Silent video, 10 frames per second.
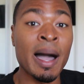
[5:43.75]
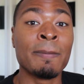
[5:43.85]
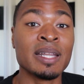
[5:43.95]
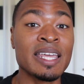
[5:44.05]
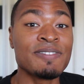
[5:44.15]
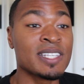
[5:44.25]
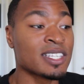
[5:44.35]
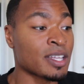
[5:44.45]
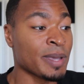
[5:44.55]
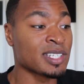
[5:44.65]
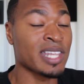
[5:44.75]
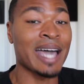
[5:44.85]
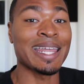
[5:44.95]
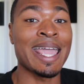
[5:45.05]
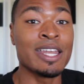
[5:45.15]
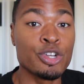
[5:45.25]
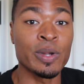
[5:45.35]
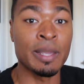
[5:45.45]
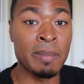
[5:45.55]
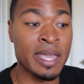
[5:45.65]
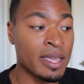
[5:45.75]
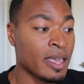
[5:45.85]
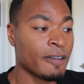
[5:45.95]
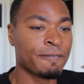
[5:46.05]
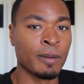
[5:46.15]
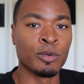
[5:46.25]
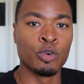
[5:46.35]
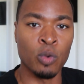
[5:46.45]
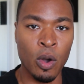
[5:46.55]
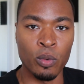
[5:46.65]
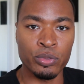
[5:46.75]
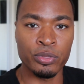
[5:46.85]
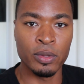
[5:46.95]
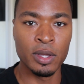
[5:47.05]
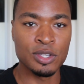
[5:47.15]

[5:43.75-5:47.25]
My belief system is not hindering me from growth.